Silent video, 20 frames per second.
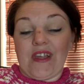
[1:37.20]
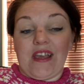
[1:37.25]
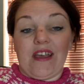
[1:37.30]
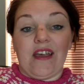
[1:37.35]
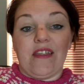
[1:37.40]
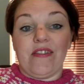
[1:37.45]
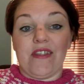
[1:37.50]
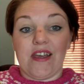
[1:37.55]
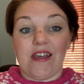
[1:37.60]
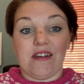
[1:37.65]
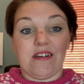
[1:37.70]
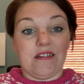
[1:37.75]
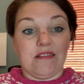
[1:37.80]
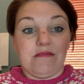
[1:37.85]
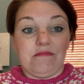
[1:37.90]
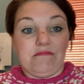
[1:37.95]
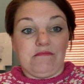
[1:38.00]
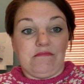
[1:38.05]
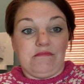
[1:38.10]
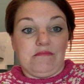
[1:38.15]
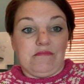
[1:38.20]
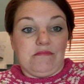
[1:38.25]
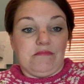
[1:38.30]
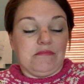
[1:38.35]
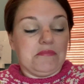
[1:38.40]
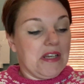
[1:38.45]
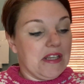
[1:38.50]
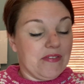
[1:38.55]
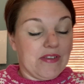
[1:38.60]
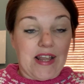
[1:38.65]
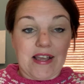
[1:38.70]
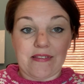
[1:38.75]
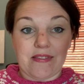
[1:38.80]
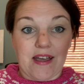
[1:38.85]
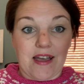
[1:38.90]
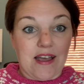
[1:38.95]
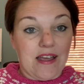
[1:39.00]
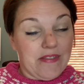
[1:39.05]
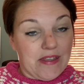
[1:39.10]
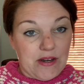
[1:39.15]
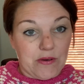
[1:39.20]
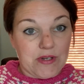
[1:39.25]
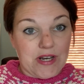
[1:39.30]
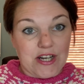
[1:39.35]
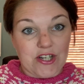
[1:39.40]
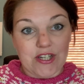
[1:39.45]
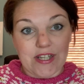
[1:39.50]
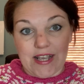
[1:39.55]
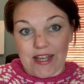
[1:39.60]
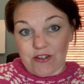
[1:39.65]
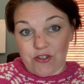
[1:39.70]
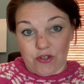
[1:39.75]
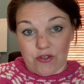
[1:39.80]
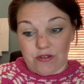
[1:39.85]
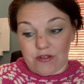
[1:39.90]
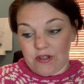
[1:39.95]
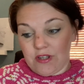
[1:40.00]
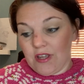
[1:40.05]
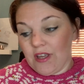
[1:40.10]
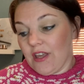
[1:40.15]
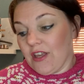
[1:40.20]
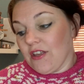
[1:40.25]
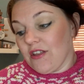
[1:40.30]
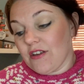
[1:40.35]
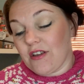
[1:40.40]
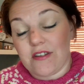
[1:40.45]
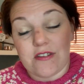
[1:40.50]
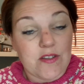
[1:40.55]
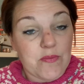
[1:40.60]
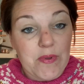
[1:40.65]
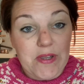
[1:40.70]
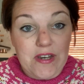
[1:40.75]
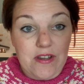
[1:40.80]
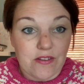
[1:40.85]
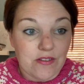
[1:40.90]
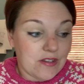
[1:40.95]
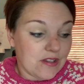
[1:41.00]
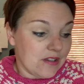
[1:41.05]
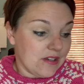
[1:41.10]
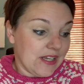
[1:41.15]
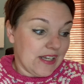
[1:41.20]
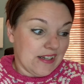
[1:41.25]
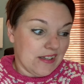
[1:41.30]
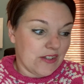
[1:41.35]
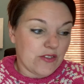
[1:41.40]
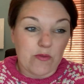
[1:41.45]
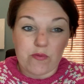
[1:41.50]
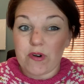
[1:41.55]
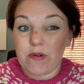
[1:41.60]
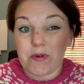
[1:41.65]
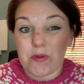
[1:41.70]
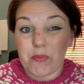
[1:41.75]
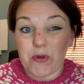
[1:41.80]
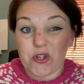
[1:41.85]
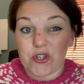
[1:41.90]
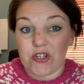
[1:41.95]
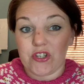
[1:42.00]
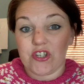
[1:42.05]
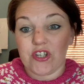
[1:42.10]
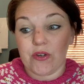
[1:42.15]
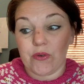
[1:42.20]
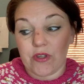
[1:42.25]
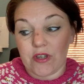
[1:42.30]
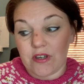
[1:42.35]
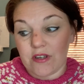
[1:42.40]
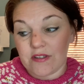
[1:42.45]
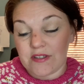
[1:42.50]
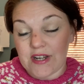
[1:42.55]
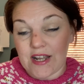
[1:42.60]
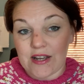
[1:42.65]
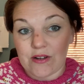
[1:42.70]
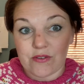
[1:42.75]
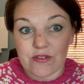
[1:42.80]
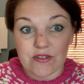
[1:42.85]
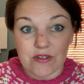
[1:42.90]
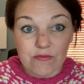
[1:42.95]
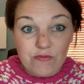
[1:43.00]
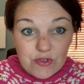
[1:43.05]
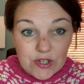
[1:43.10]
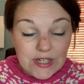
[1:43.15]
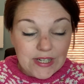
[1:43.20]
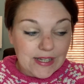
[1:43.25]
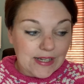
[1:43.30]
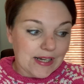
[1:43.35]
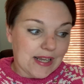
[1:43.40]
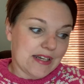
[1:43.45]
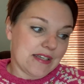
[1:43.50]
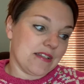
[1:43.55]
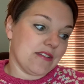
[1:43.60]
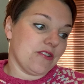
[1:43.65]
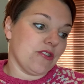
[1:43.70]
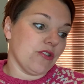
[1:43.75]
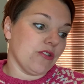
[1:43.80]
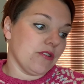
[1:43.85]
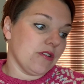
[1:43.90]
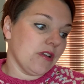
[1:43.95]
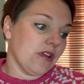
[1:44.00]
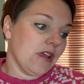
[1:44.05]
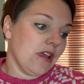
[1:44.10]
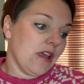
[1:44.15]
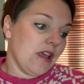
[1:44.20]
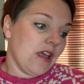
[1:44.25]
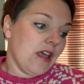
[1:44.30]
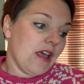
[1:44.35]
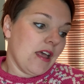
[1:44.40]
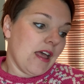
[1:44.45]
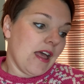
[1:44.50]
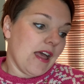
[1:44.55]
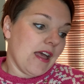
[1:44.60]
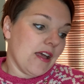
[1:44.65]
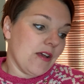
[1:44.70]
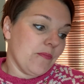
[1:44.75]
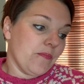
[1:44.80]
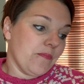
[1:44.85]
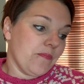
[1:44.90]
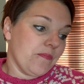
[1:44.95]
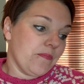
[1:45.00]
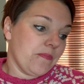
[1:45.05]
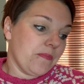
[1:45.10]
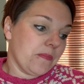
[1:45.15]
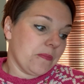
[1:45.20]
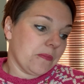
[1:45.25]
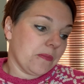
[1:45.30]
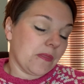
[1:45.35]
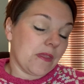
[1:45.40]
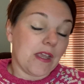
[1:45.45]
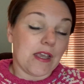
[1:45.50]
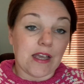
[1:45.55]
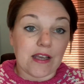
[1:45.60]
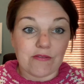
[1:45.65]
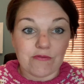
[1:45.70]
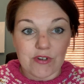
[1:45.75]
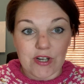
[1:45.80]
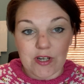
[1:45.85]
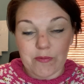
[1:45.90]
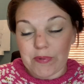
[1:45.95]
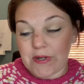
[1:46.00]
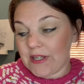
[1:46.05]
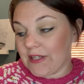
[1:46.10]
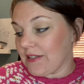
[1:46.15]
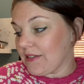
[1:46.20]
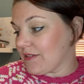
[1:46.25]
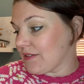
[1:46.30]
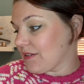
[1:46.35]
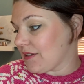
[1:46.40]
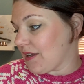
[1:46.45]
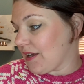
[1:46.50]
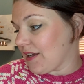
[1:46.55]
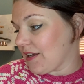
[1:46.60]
and then leave it like that, and then it would actually get done, because it's been on the needles for probably pushing 2 years now, so I'm really glad it's done. Yeah, I'm really pleased.